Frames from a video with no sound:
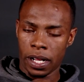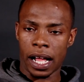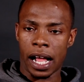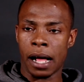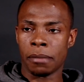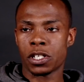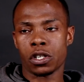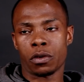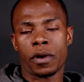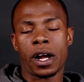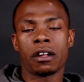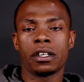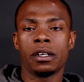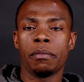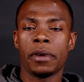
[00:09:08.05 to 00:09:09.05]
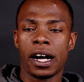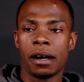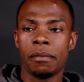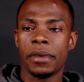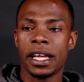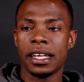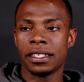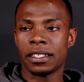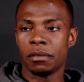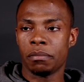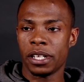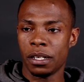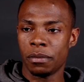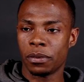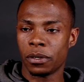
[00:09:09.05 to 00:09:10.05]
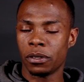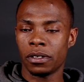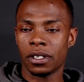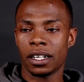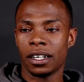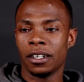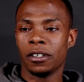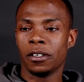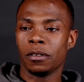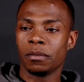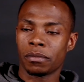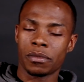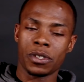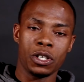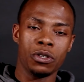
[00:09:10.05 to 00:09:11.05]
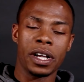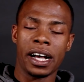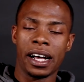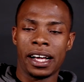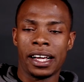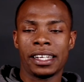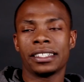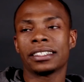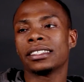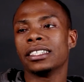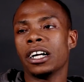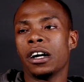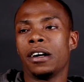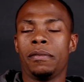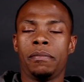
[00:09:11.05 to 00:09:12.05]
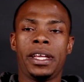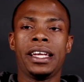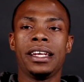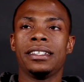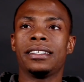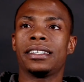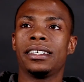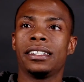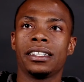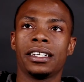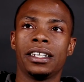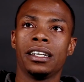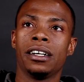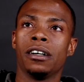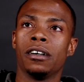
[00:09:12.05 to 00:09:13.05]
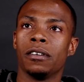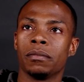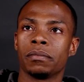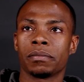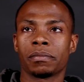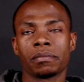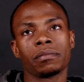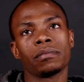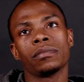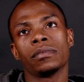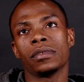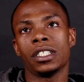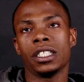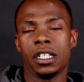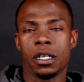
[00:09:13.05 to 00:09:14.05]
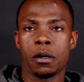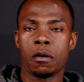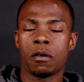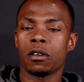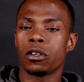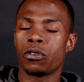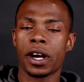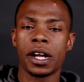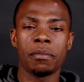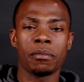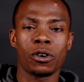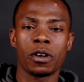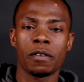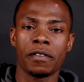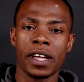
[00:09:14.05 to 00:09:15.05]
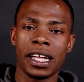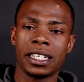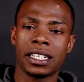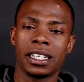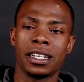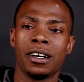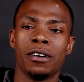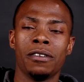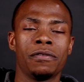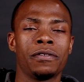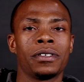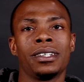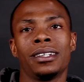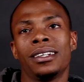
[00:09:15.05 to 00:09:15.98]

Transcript: I'm surrounded by amazing people. You guys, you're amazing, and you're a great motivation of